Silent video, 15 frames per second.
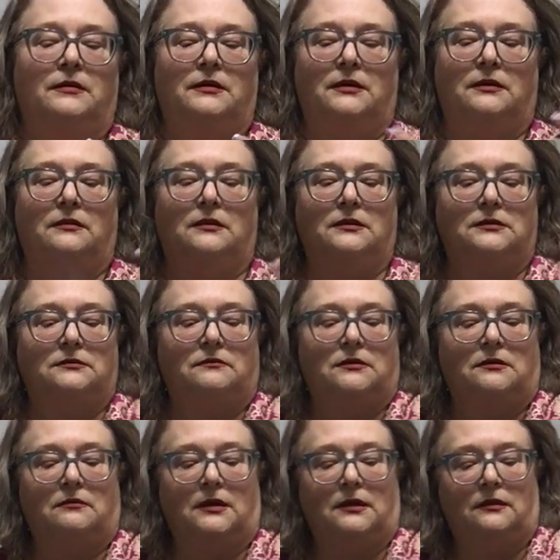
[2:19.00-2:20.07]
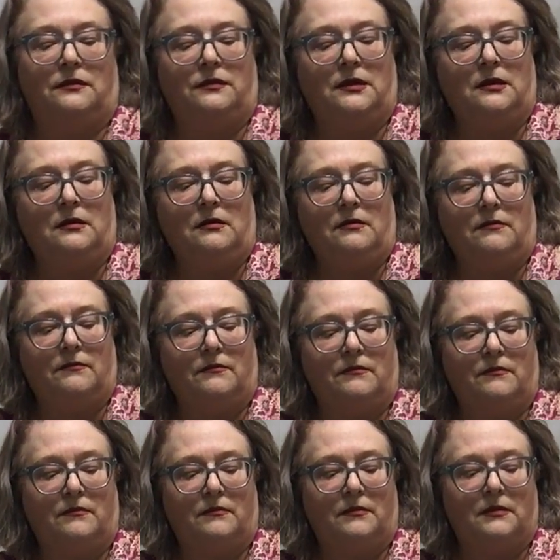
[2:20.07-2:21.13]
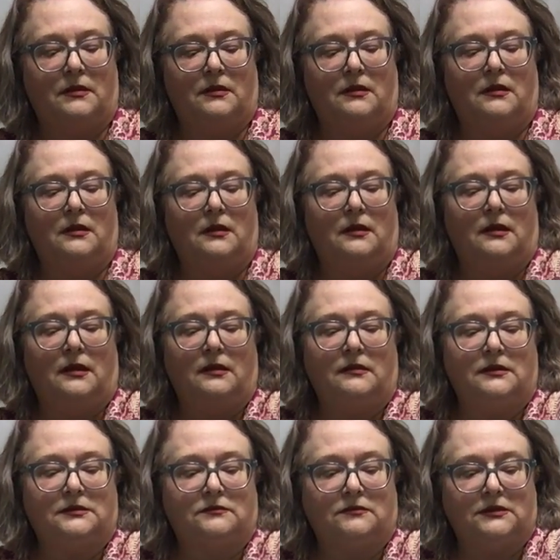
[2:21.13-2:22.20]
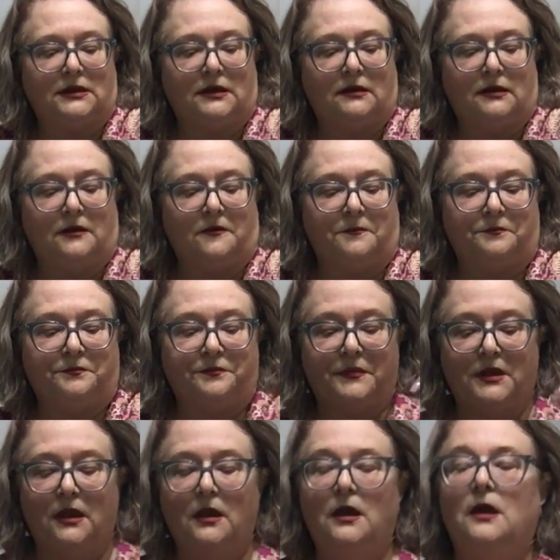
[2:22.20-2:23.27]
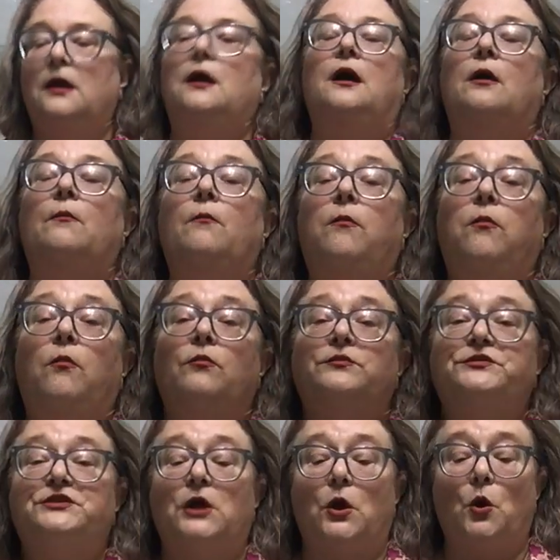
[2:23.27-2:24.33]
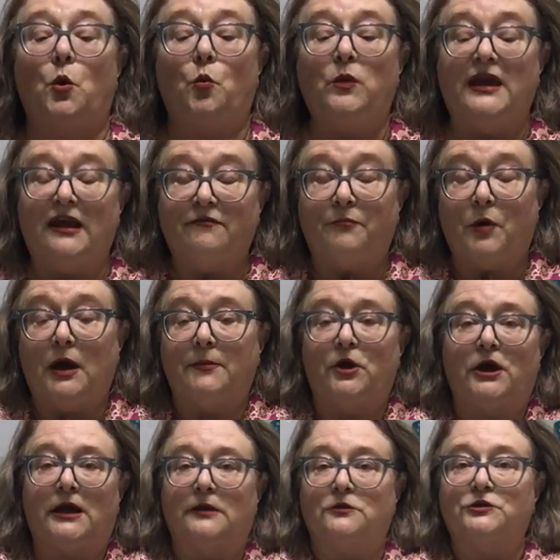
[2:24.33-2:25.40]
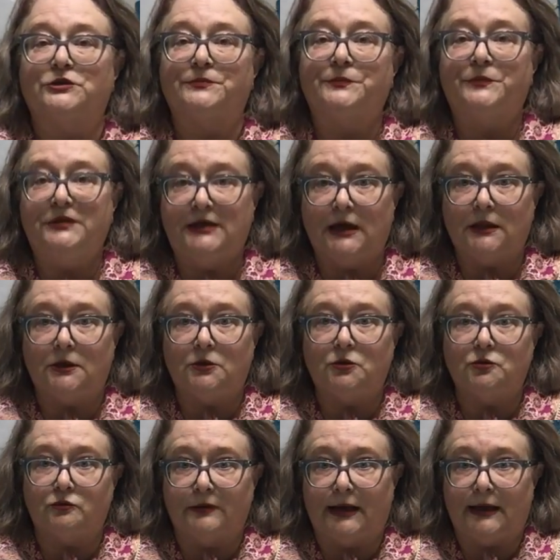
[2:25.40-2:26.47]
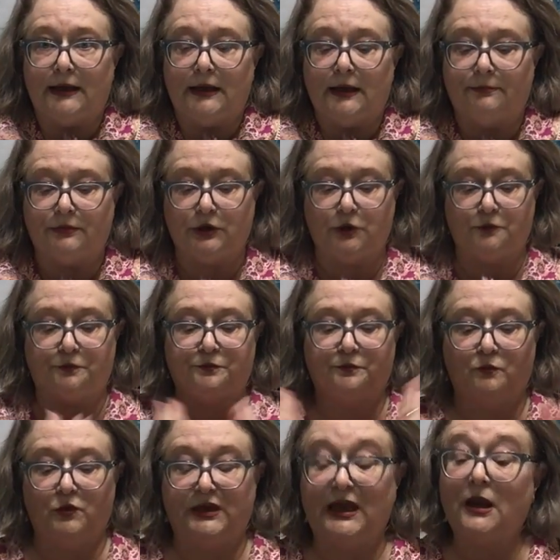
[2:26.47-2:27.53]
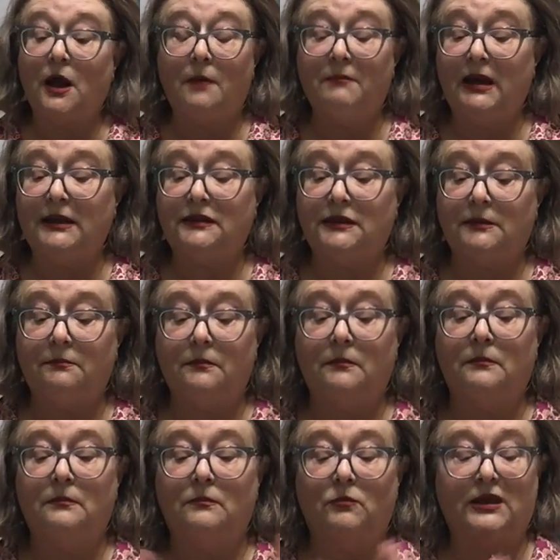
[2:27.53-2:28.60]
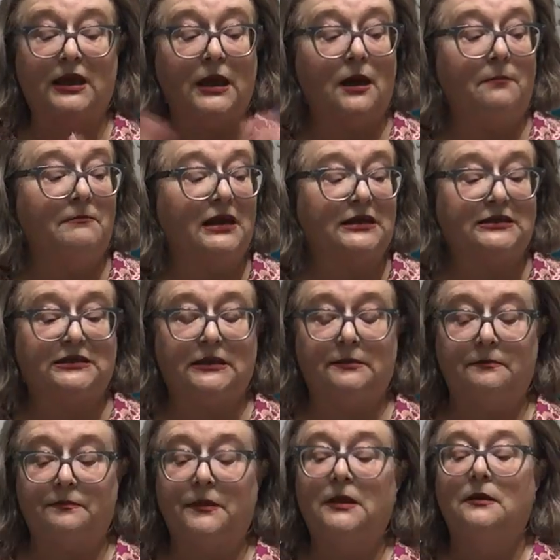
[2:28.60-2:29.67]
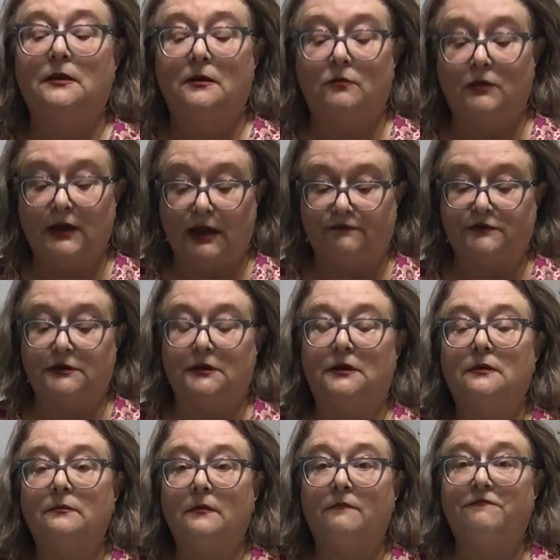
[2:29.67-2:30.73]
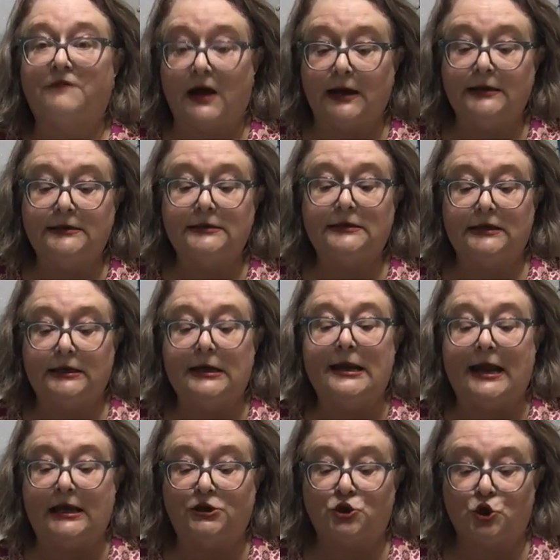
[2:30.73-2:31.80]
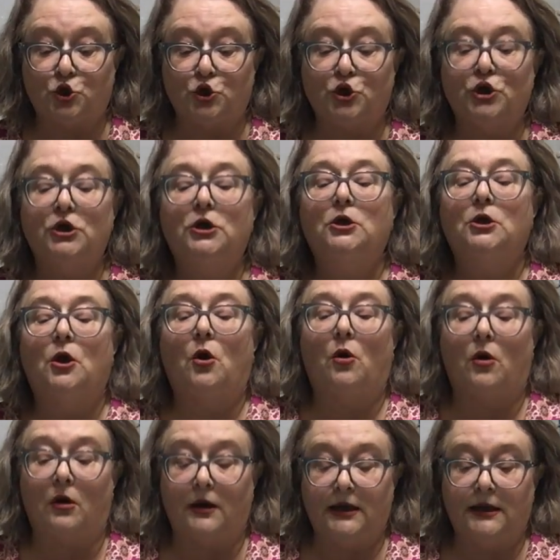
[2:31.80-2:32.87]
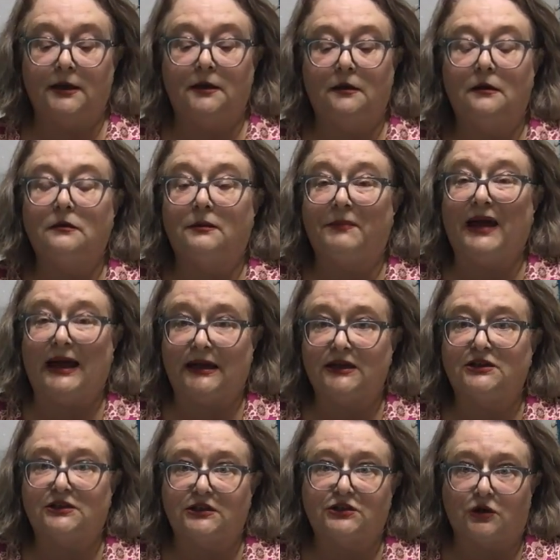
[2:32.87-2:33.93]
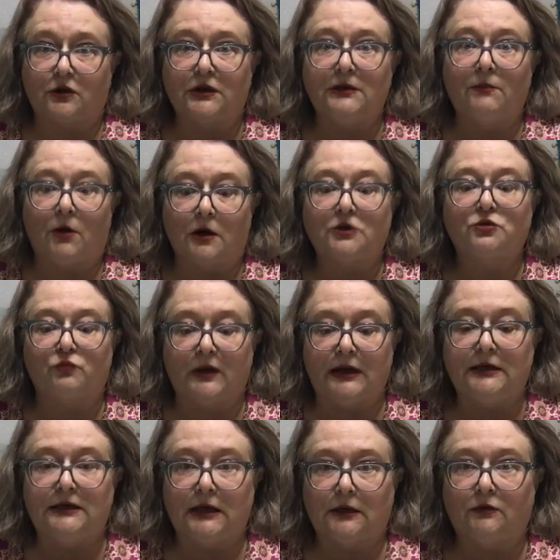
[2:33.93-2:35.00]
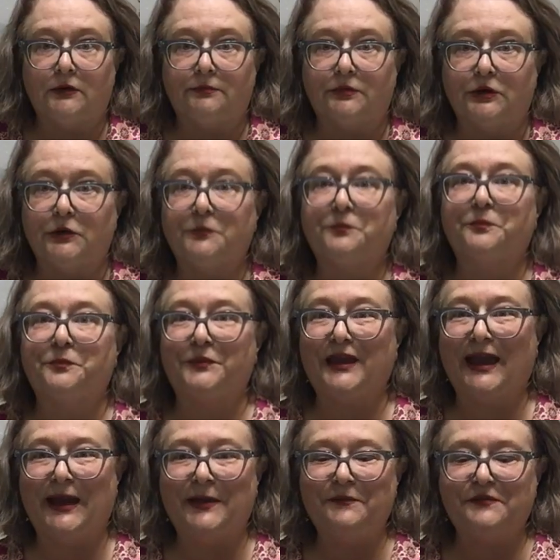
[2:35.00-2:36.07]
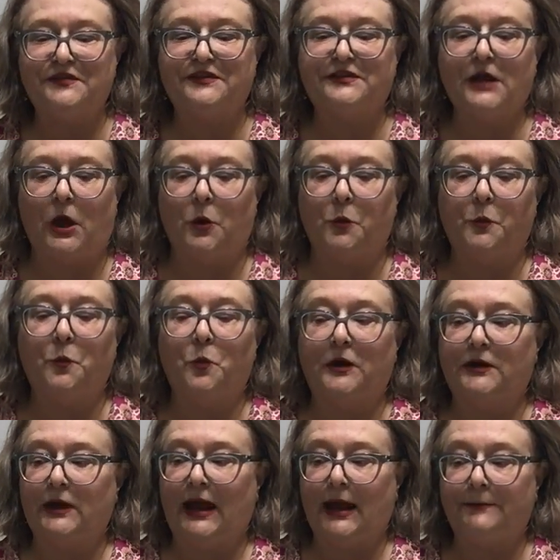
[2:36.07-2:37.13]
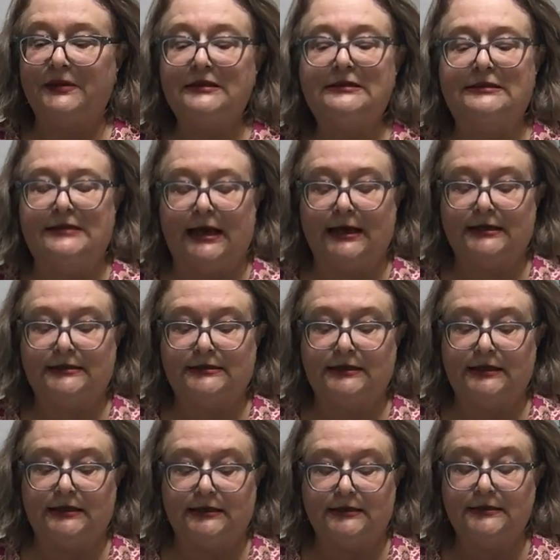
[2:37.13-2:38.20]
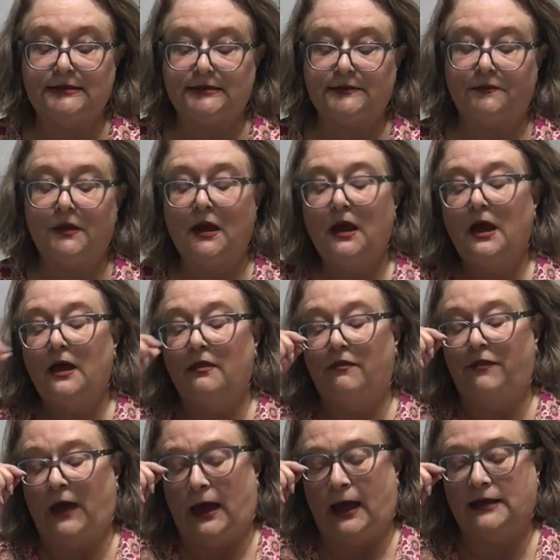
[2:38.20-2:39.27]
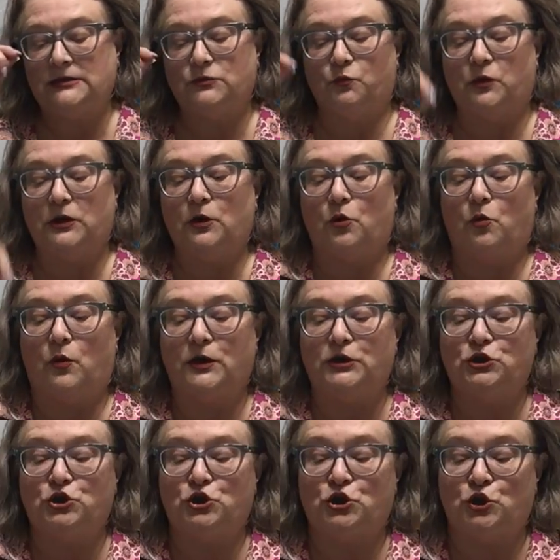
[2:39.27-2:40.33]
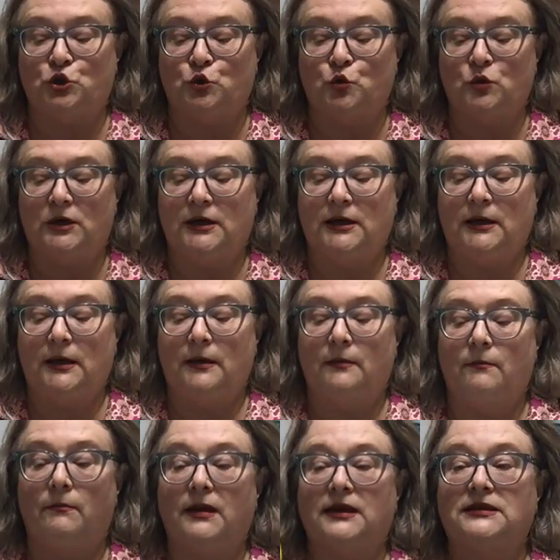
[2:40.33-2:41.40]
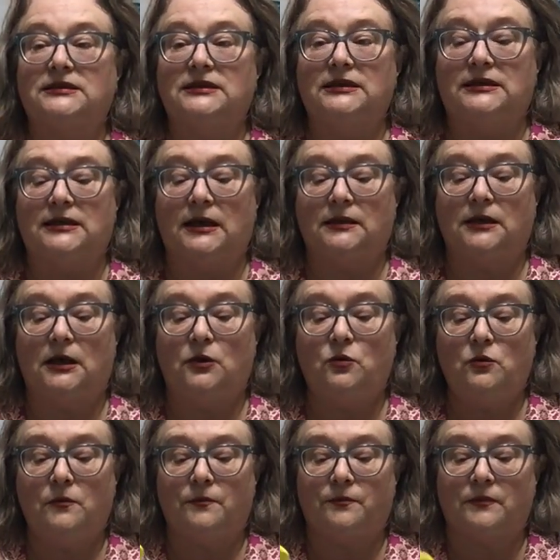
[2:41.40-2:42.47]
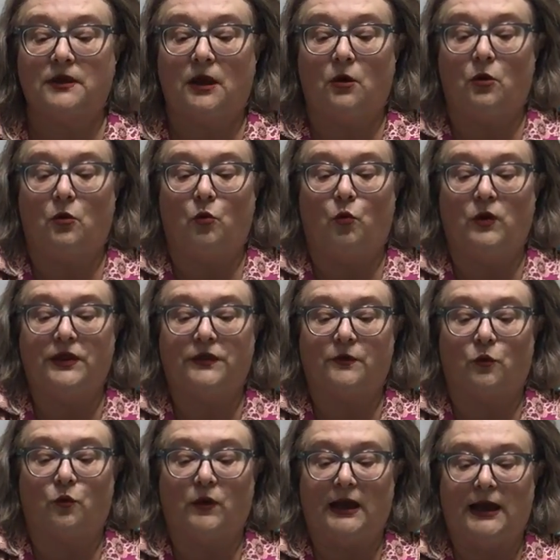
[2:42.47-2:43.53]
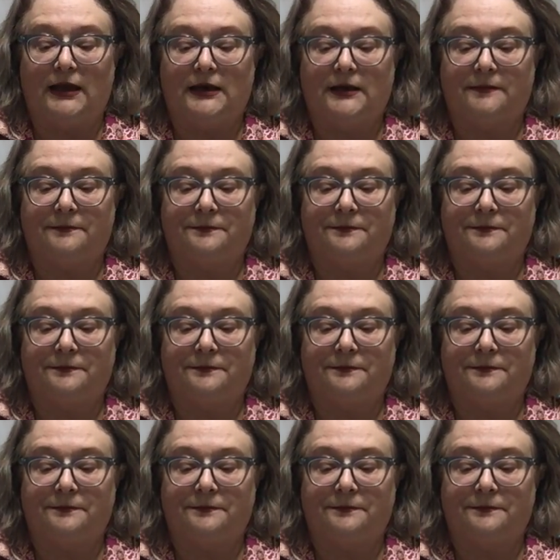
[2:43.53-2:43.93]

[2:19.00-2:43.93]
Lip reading: And this one right there. And this one down here. So we have primary colors, yellow, red, and blue. We cannot make them. We cannot mix them. We have to find it in nature or in the package that's already marked red, yellow, and blue. Okay, so what happens next is that we're going to mix yellow with red.